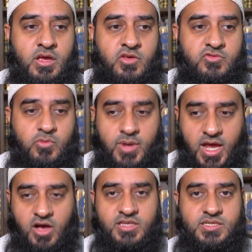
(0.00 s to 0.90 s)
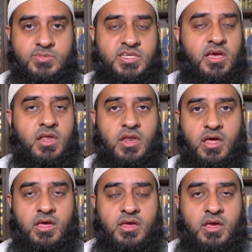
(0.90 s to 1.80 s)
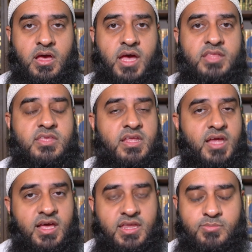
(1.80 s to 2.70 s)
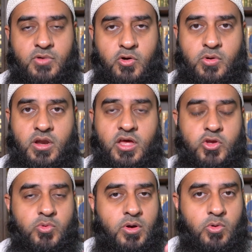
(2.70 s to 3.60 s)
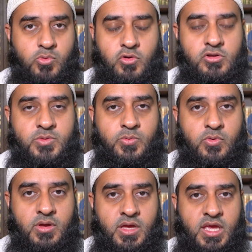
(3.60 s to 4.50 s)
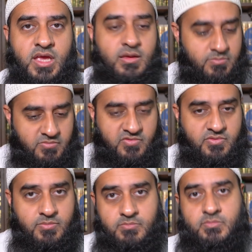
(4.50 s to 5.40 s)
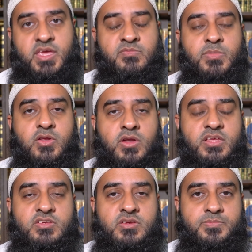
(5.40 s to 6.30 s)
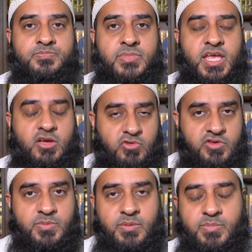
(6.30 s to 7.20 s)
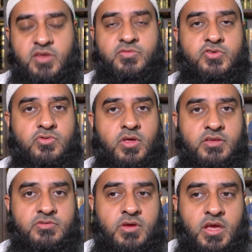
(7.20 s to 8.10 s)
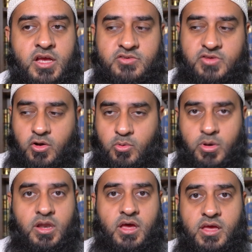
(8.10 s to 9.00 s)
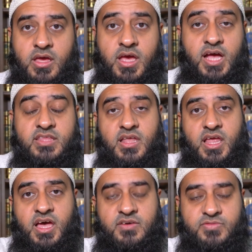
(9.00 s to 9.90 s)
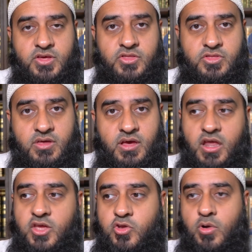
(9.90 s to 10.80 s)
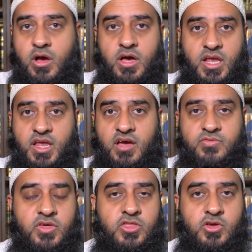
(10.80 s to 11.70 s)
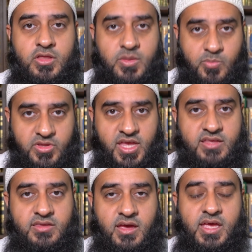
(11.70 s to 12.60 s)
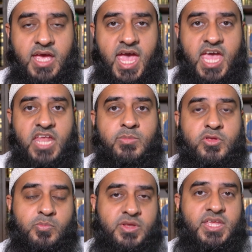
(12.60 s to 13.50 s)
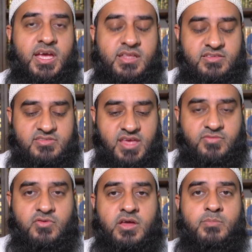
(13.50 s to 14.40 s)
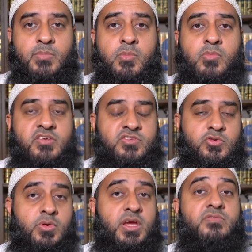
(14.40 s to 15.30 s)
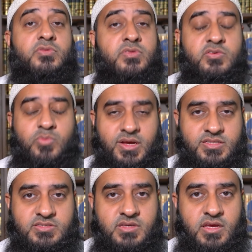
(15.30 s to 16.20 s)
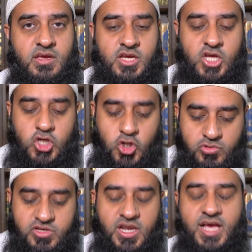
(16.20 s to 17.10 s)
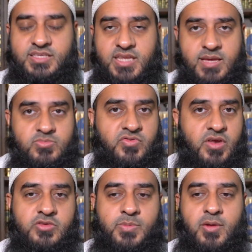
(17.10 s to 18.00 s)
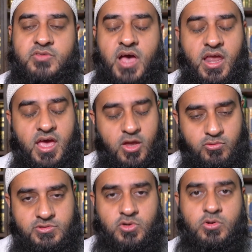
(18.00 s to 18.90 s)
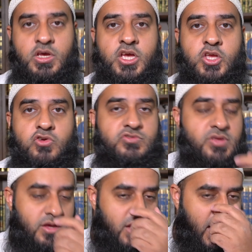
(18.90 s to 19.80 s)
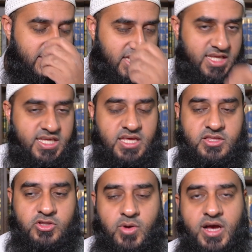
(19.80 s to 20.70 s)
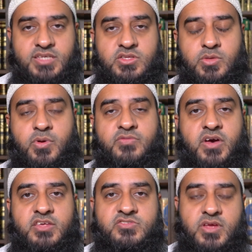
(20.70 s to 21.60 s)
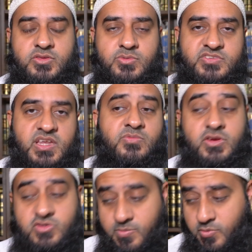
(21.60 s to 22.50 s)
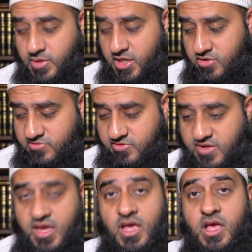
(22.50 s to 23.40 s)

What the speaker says: So when I ask him, I say, Ya Allah, Anta al-Alim, oh Allah, you are all knowledgeable. Give me knowledge. Increase me in beneficial knowledge. Say, oh Allah, Anta al-Hafiz. Allah, you are al-Hafiz, you are the protector. Aid me to protect and safeguard and memorize and do hifz of these words. Utilize the names of Allah subhanahu wa ta'ala and also use the ad'iyah, the du'as of the Prophet alayhi salatu wasalam. For example, when he used to say,